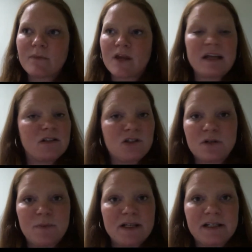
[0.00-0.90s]
that's
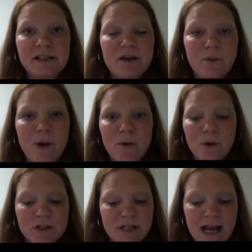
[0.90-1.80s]
just basically the way it
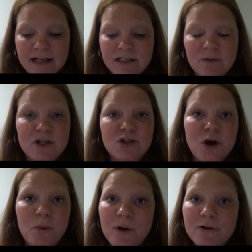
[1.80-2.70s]
works. It has to be
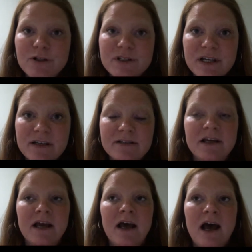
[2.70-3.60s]
show
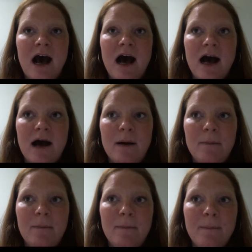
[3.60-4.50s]
purchases.
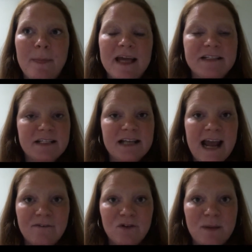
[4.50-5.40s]
It doesn't
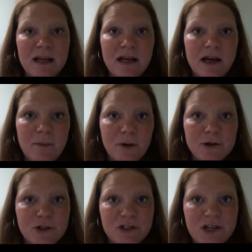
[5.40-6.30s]
have to be a
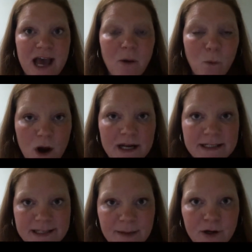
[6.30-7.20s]
purchase at one
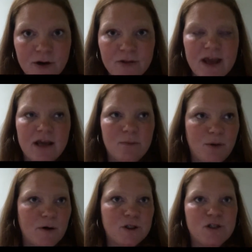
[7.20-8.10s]
exhibitor. They could
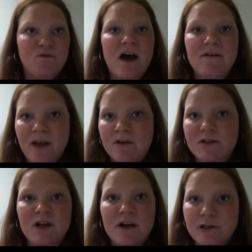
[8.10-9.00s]
purchase
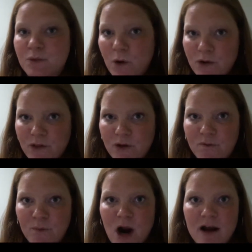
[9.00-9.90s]
$5,000 worth
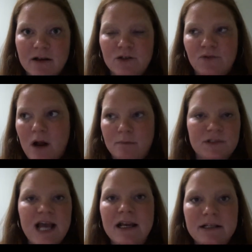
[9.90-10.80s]
of product from
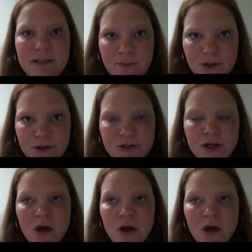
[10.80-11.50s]
10 exhibitors